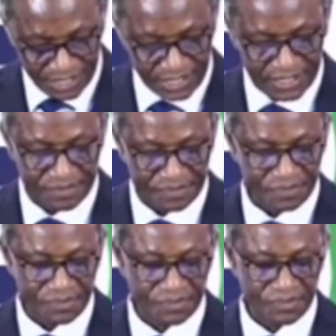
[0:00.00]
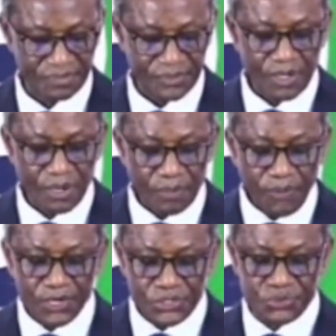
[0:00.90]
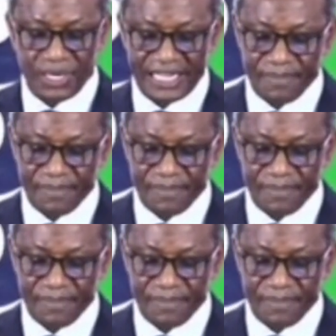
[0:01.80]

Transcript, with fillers: and uh, circumcision.